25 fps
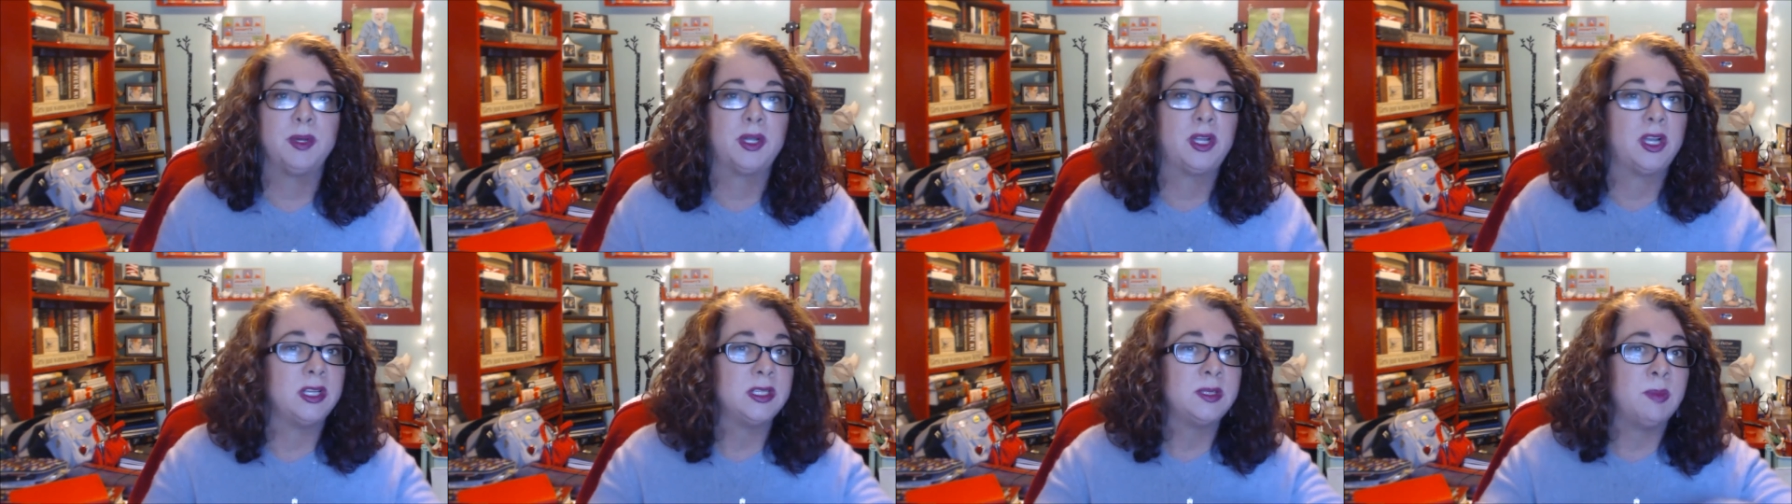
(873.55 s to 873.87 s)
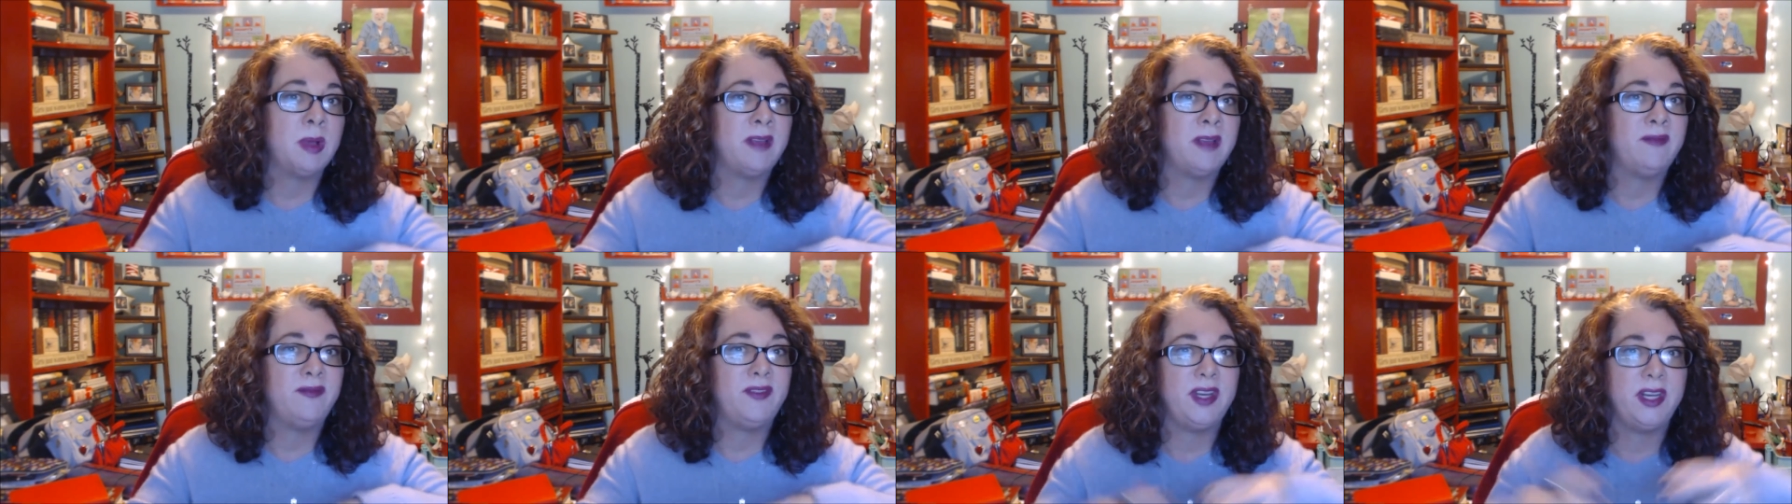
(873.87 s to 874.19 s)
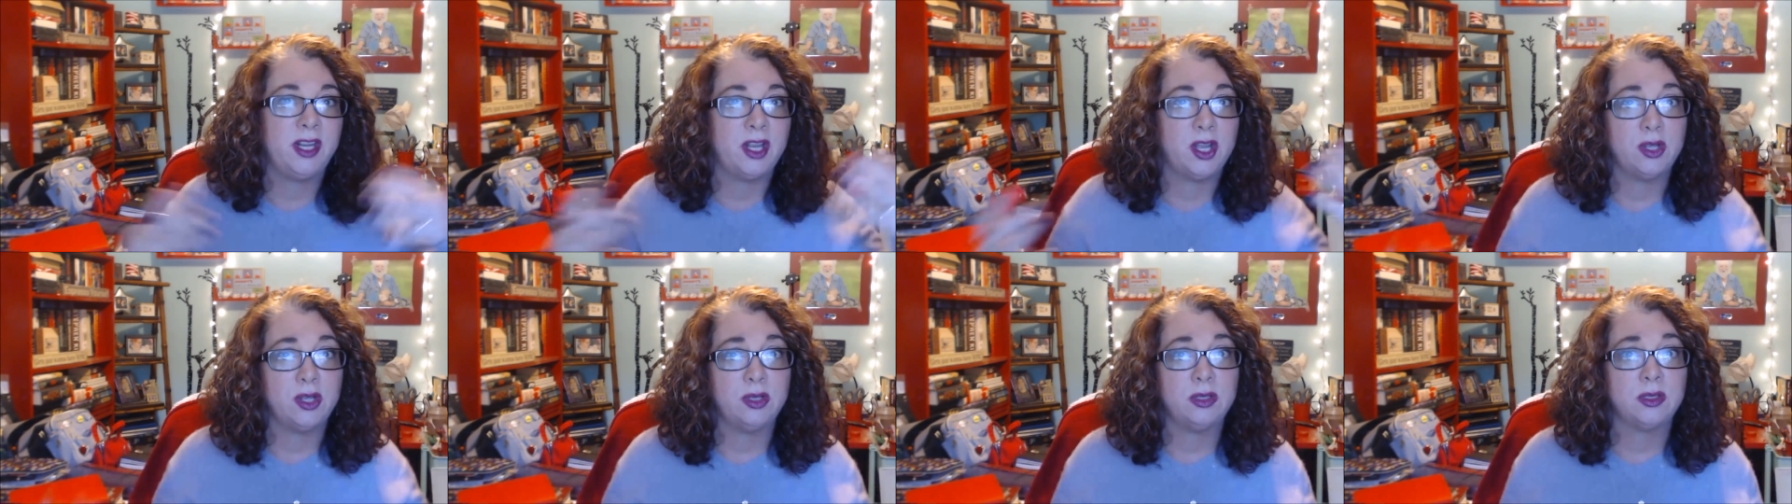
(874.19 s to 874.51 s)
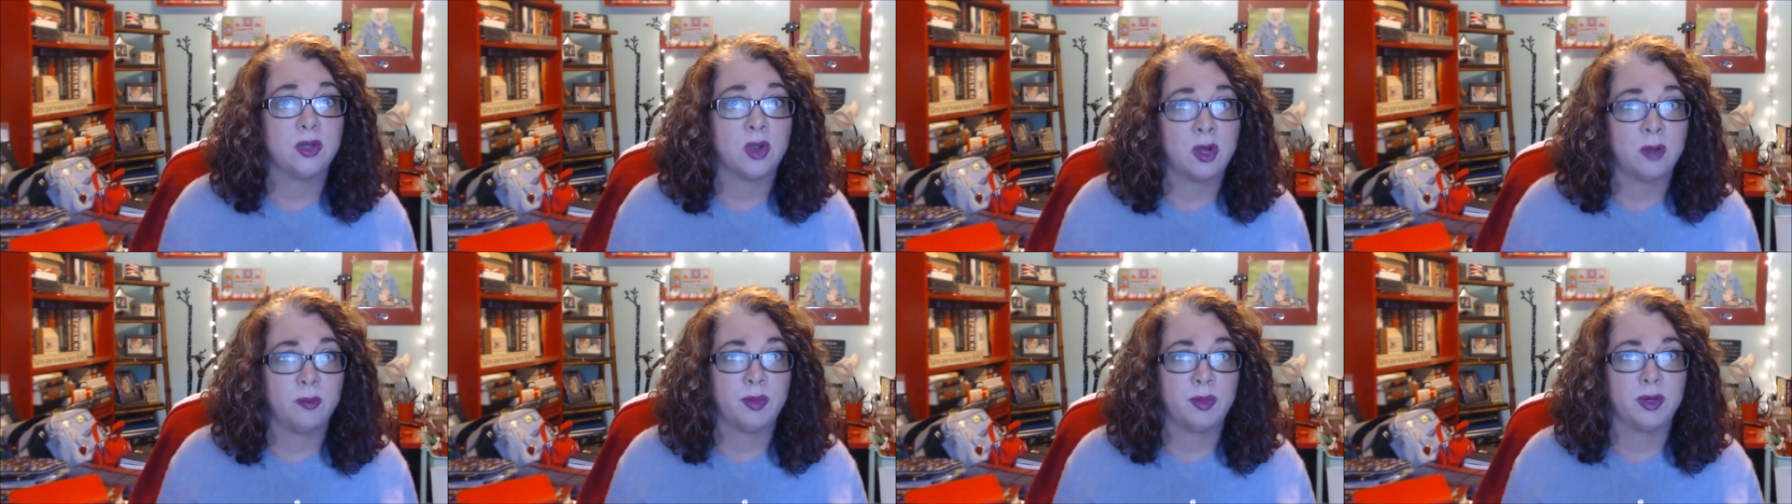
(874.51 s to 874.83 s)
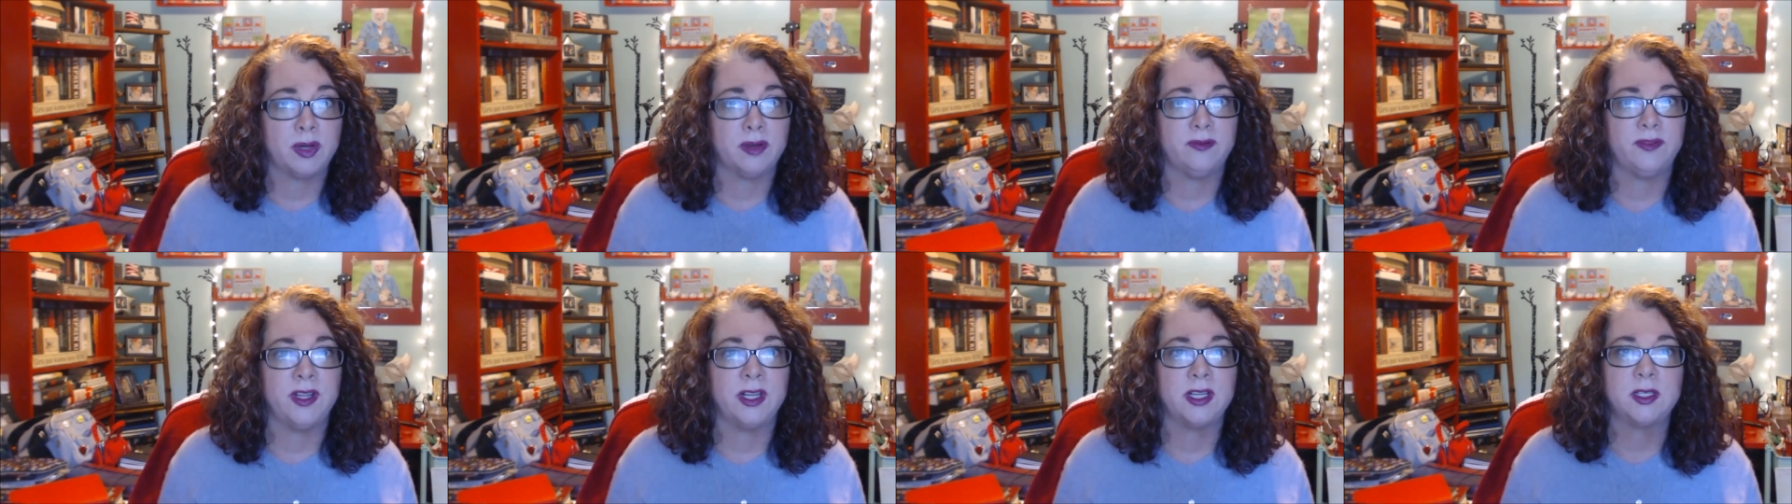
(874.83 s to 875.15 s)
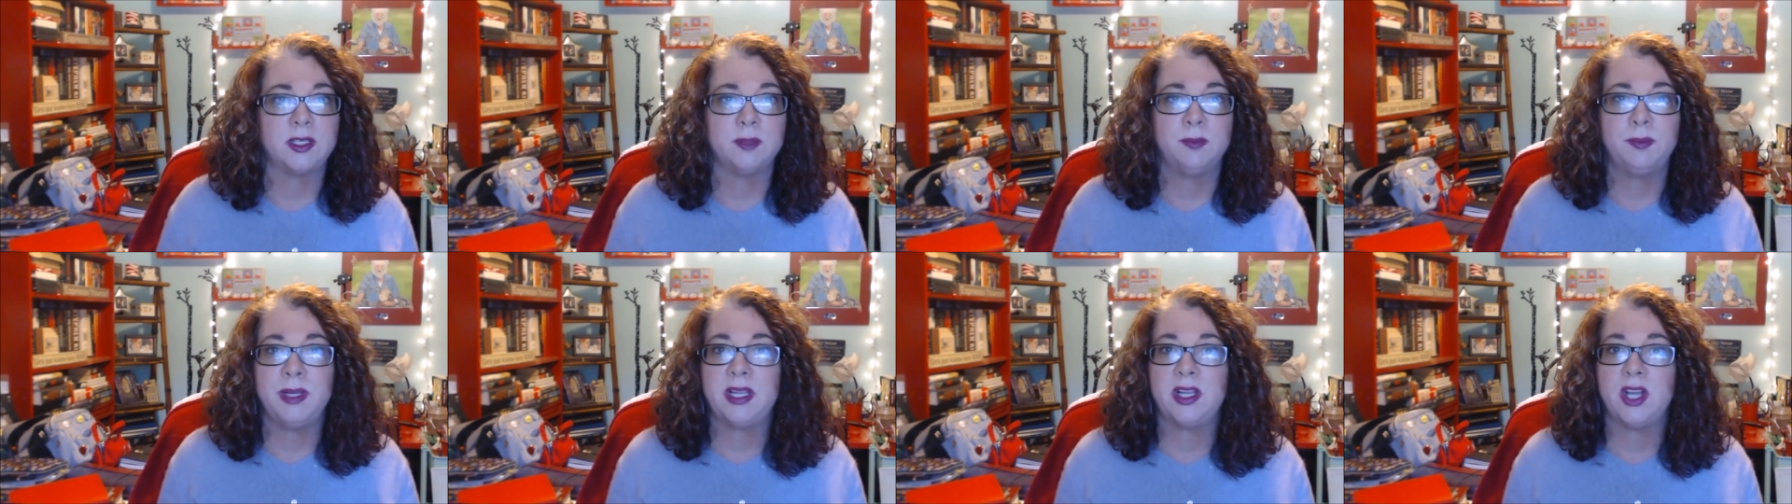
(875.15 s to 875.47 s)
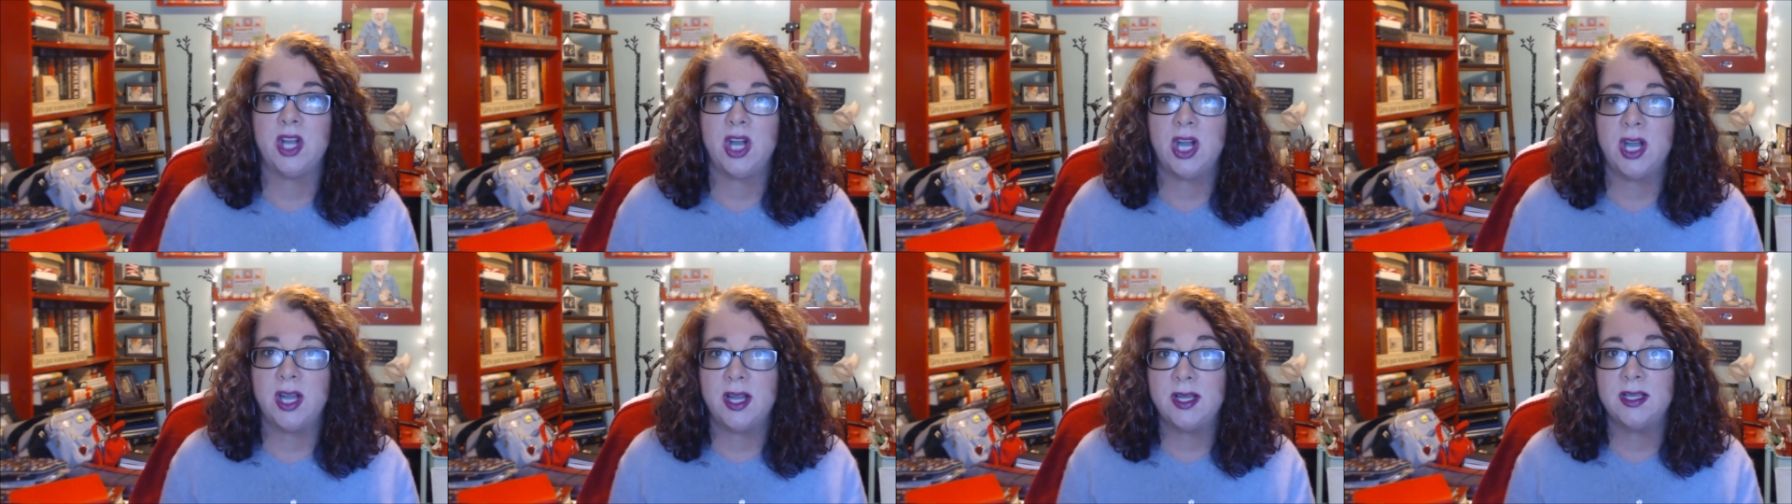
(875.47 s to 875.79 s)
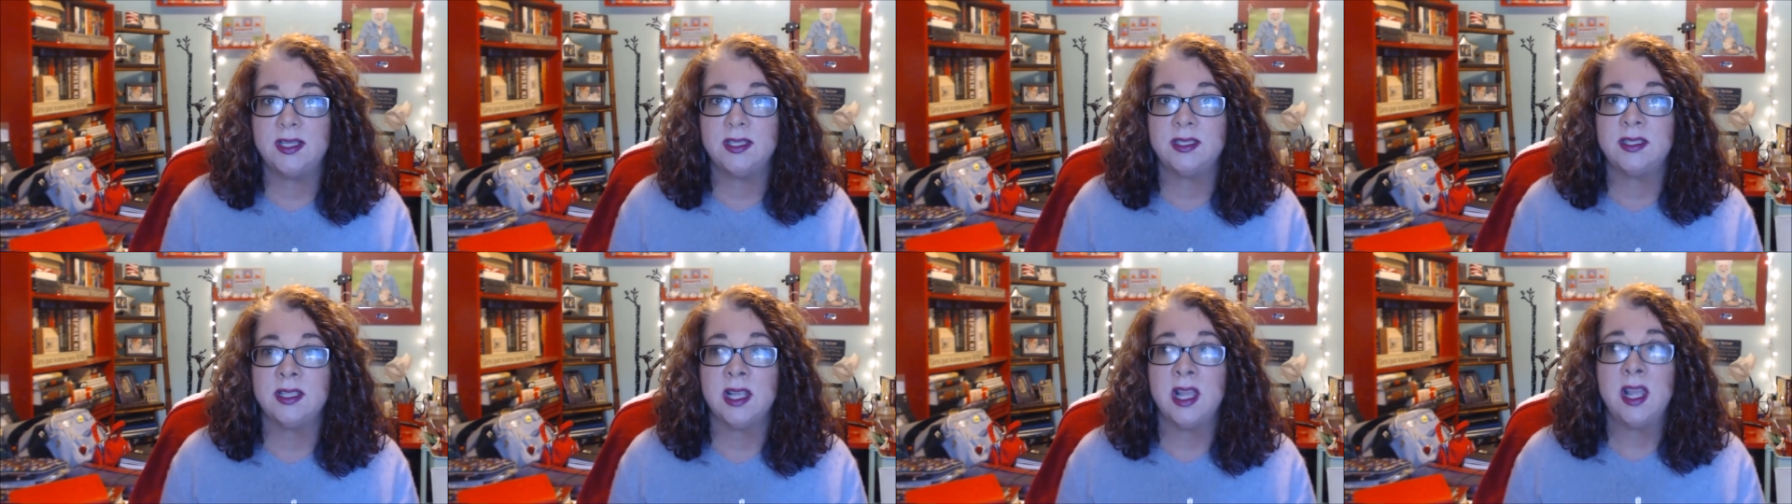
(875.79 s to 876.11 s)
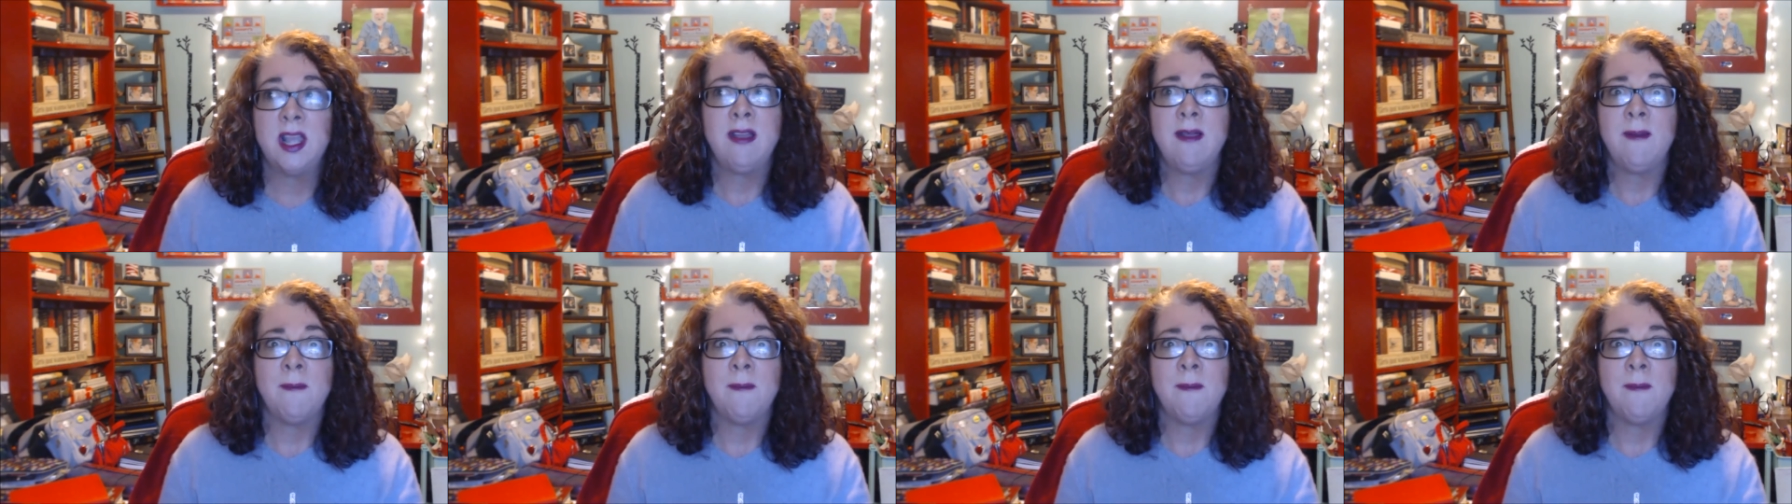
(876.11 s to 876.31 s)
because my videos aren't perfect, because